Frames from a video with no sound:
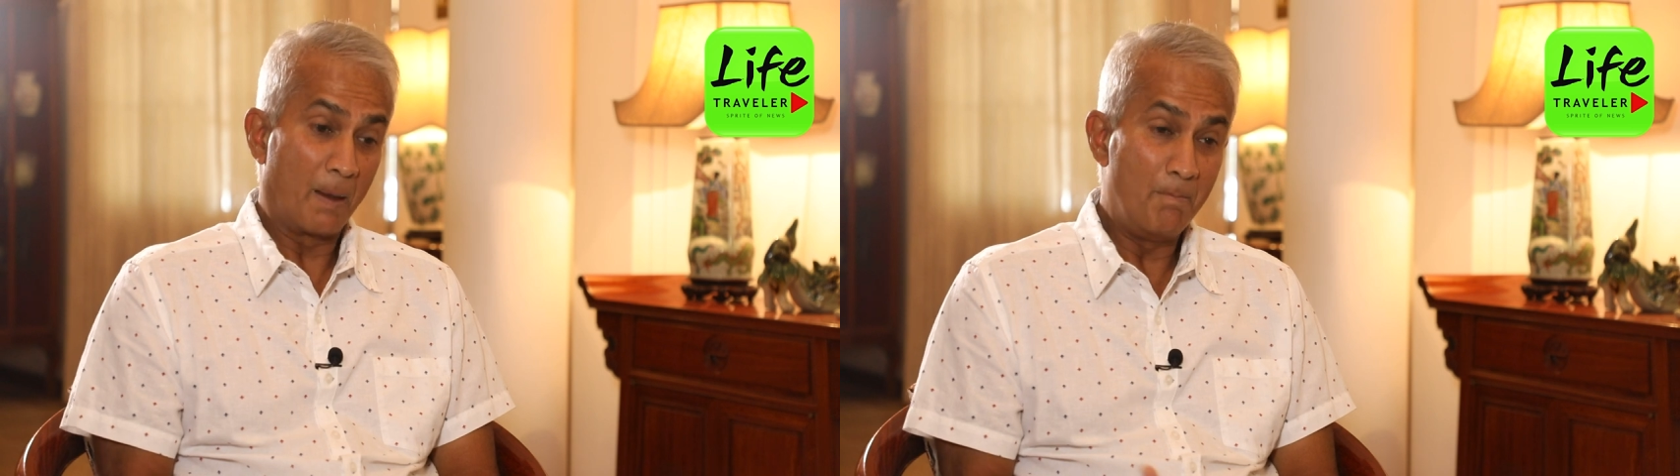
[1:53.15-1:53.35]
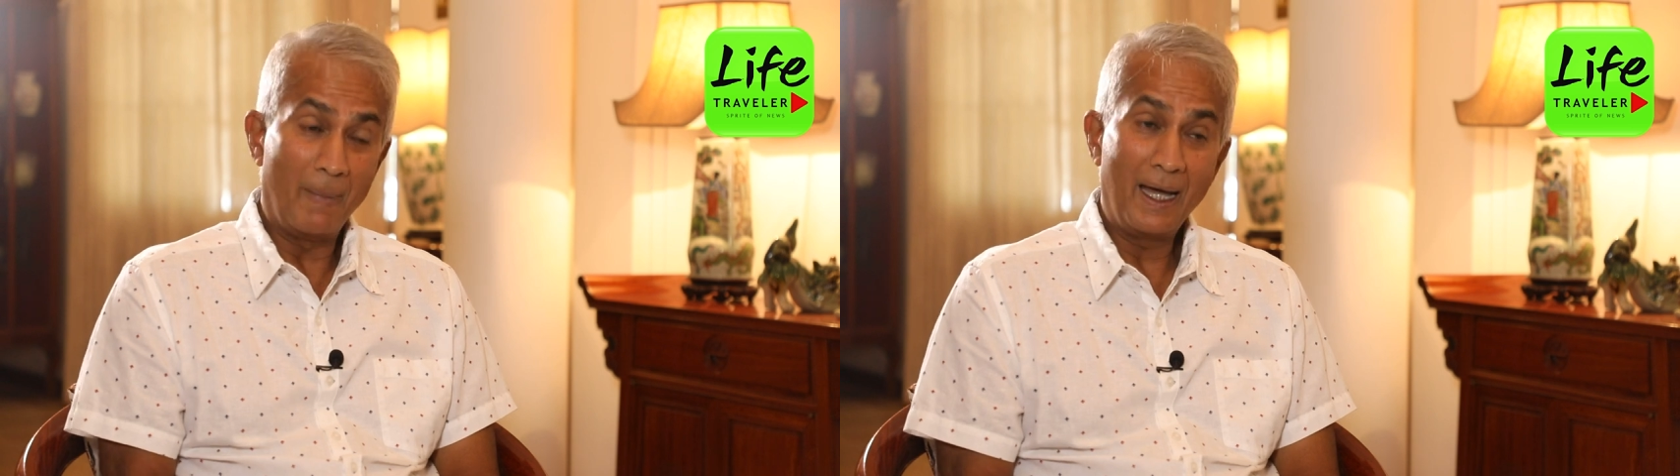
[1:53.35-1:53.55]

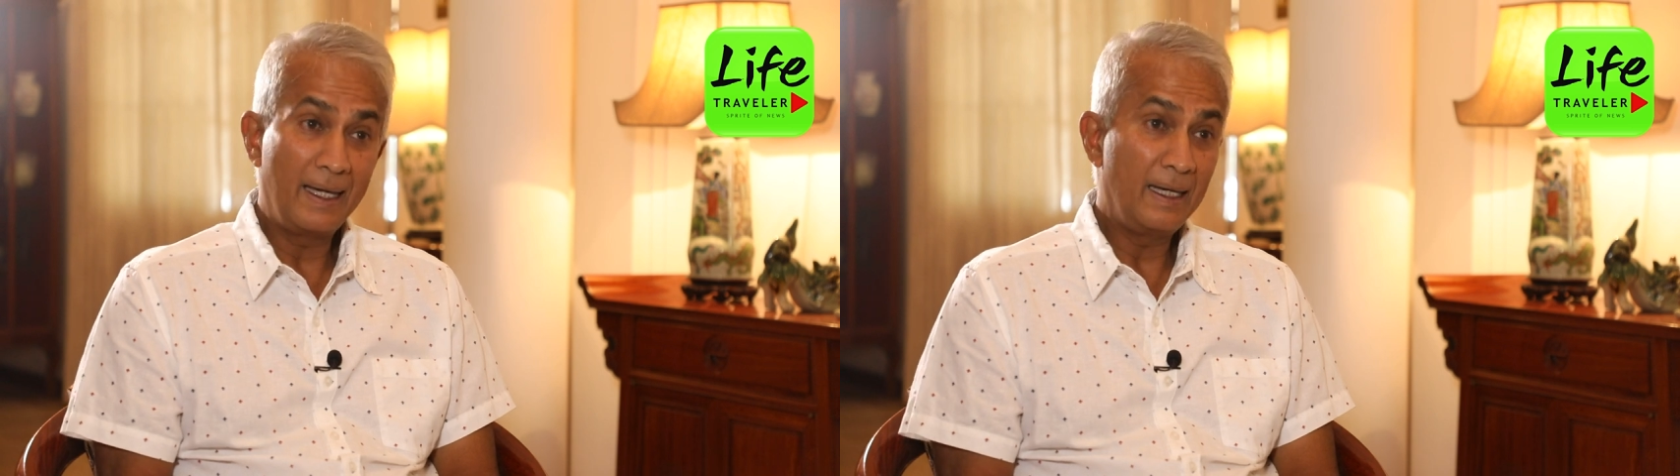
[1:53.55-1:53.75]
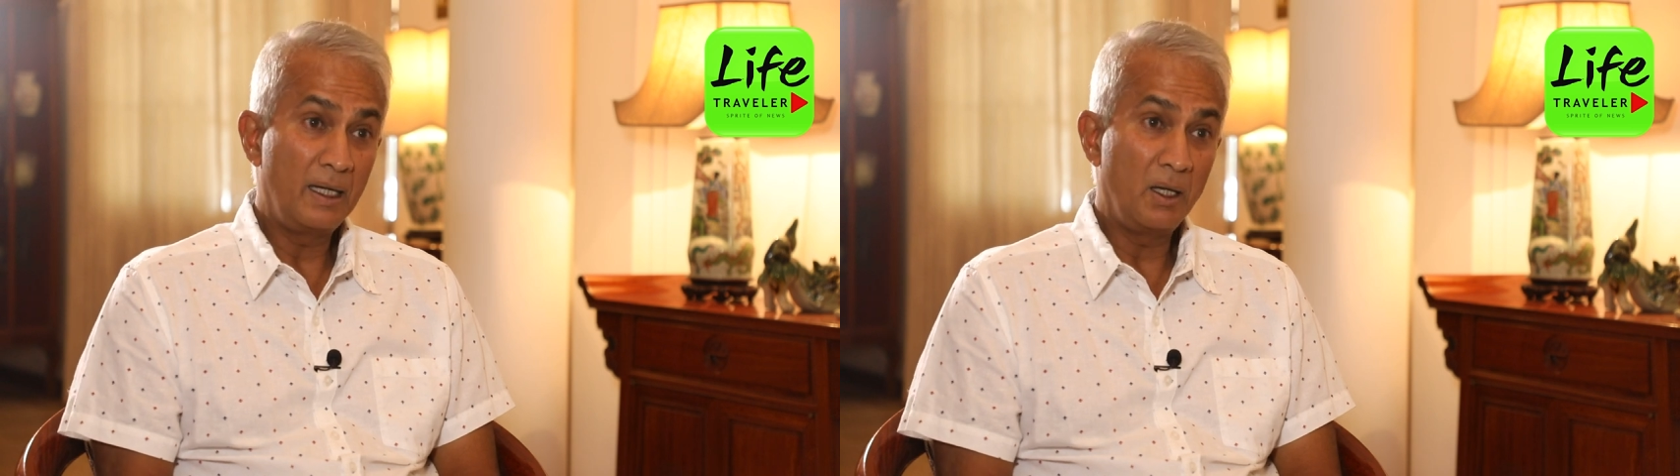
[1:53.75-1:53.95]

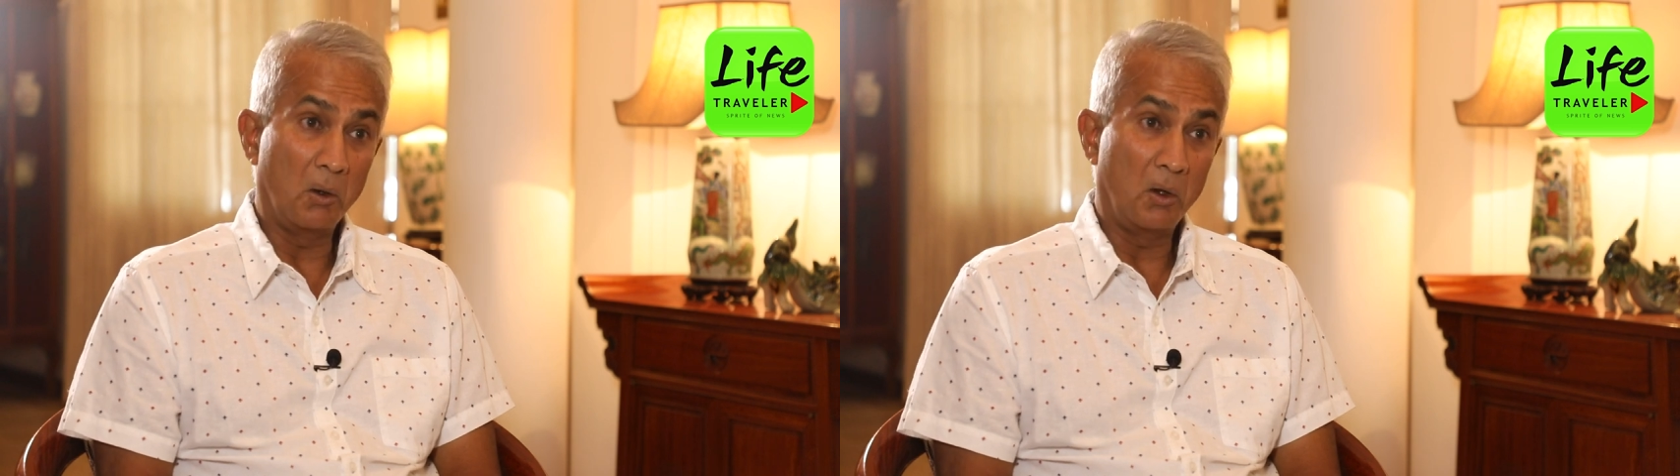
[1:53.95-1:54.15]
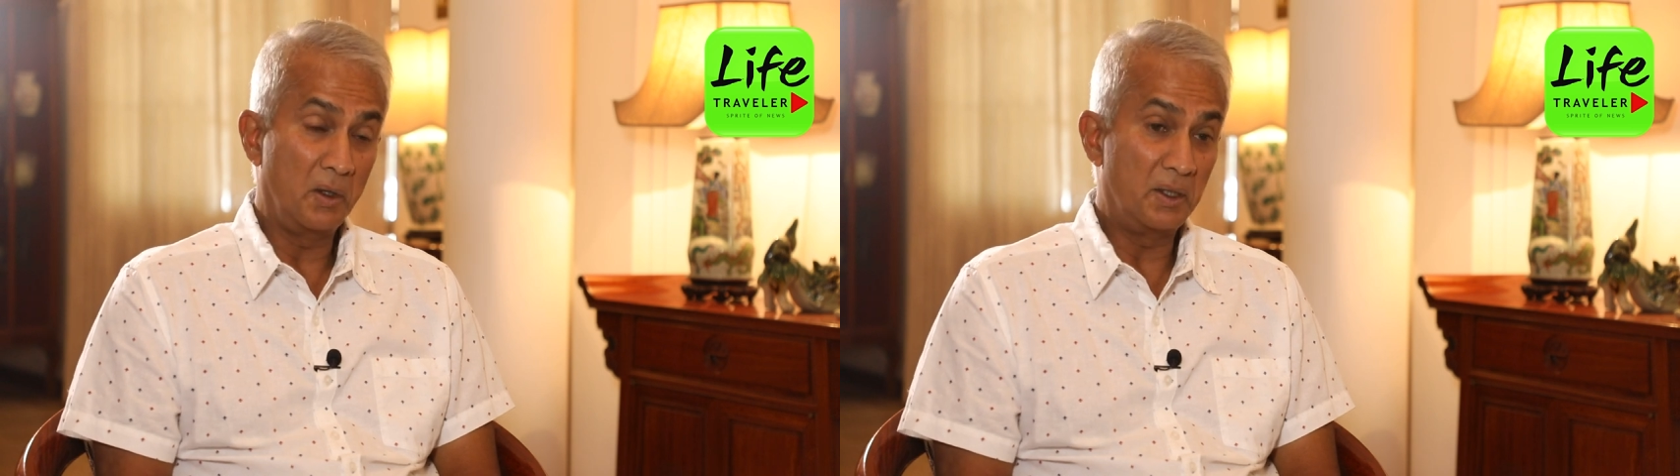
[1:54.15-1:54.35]
mind,
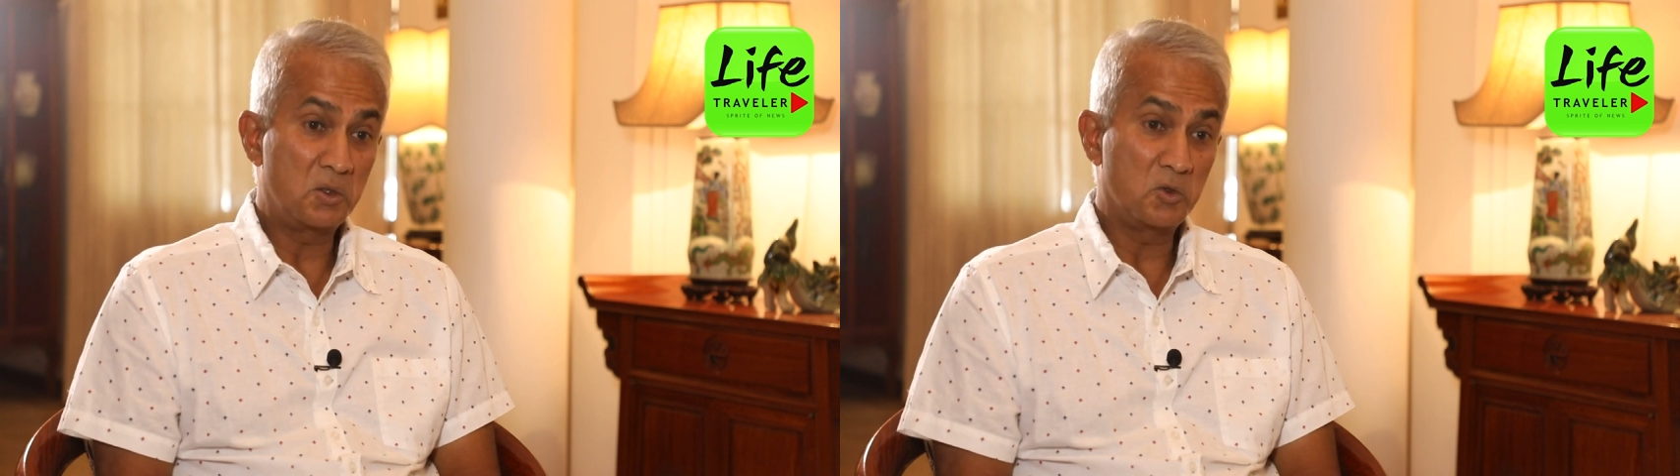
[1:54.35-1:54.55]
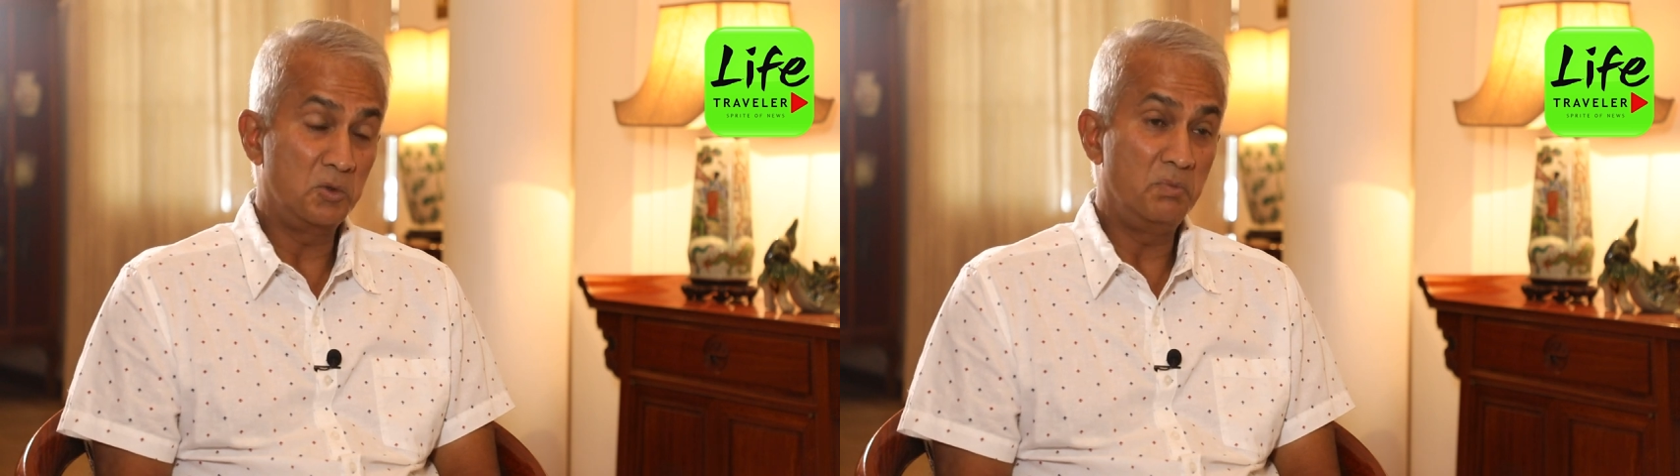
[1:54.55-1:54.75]
or
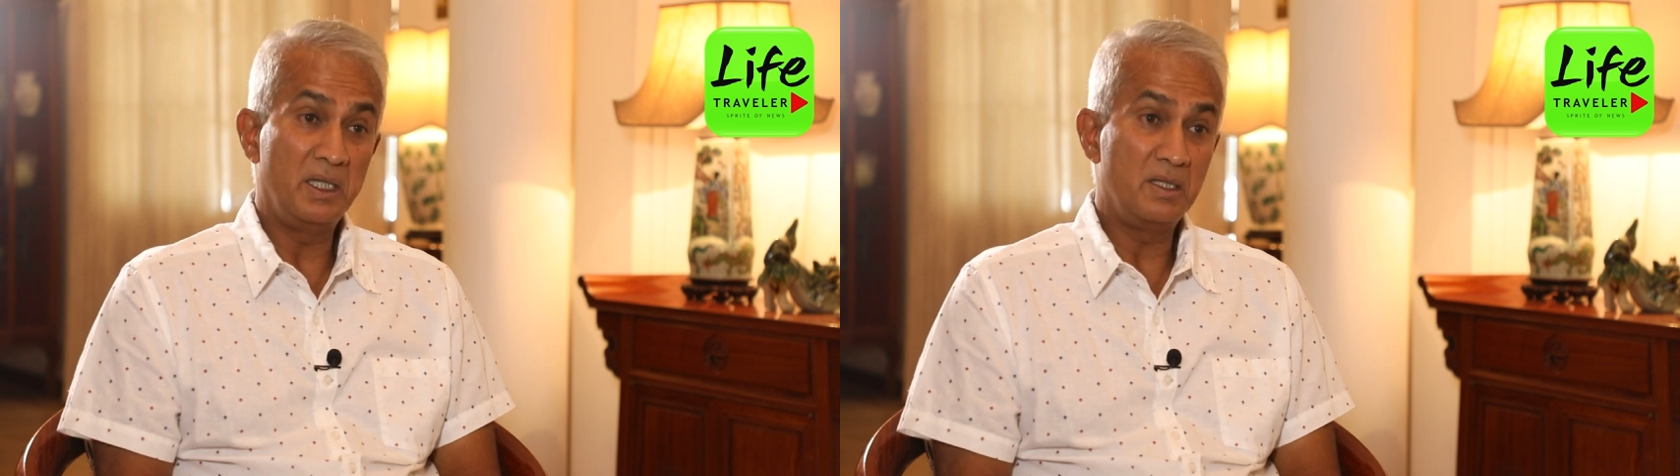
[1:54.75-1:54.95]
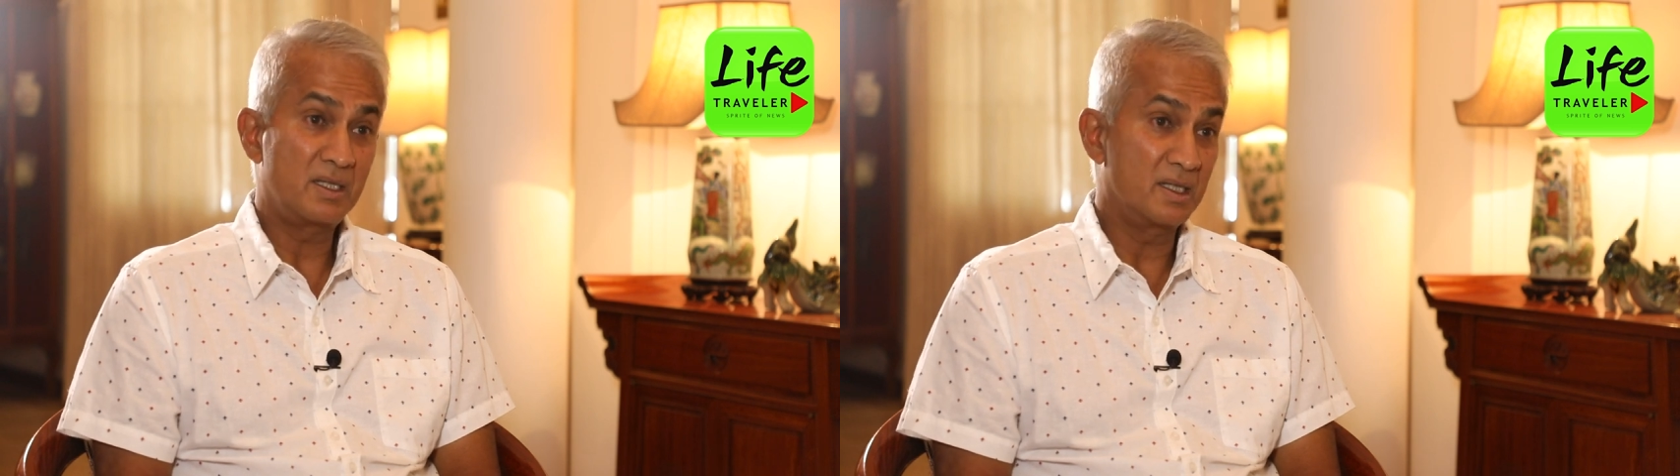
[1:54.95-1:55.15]
it could
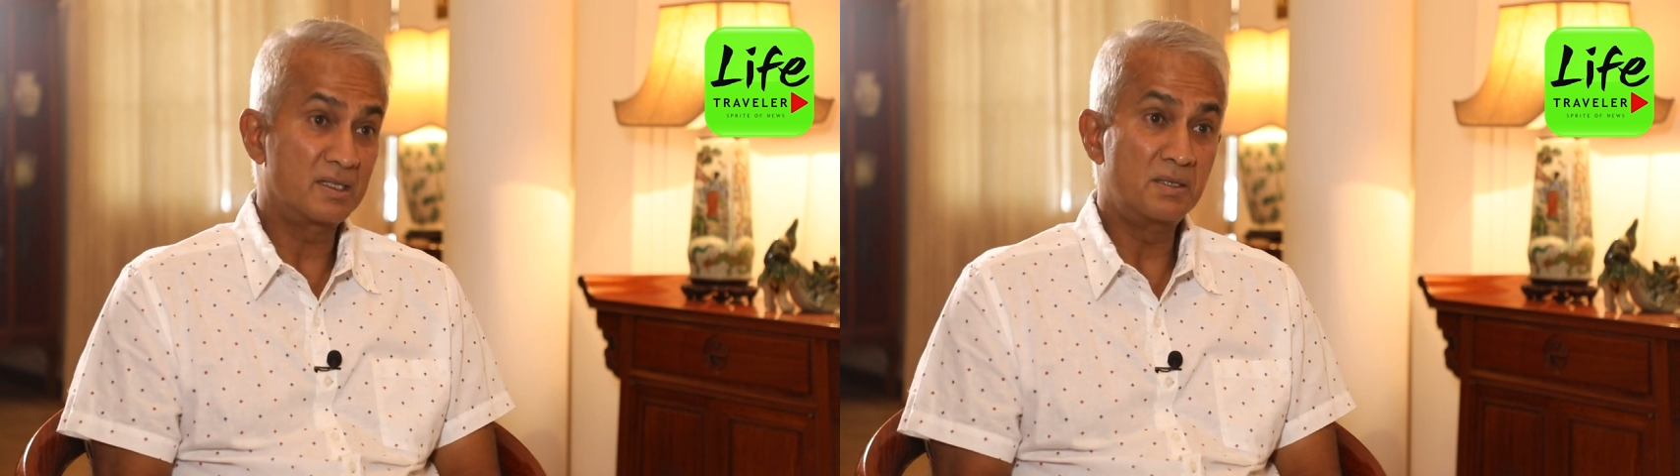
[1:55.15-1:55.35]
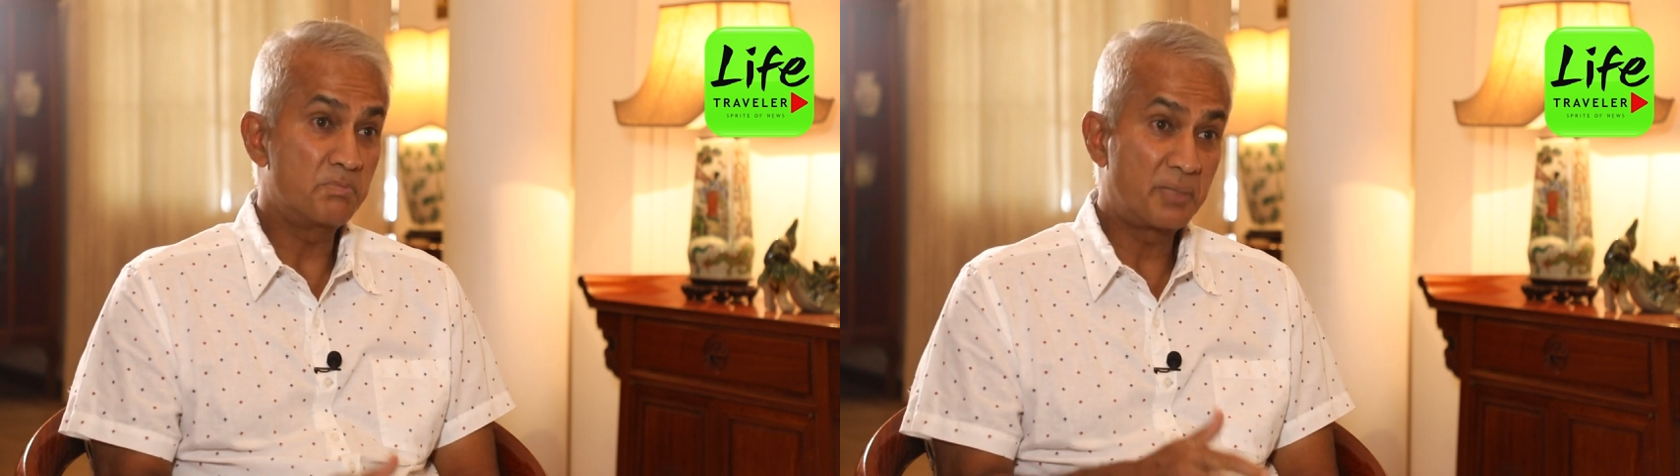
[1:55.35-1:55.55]
be certain